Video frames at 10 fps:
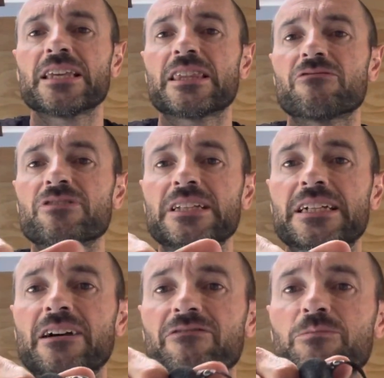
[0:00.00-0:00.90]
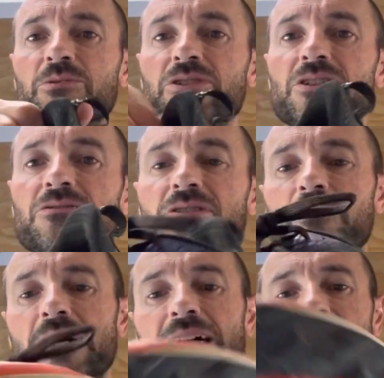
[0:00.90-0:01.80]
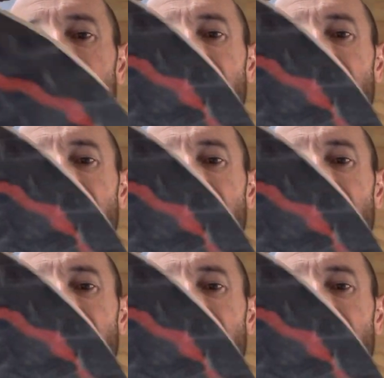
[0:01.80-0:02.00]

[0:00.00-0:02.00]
They're really comfortable shoes to wear.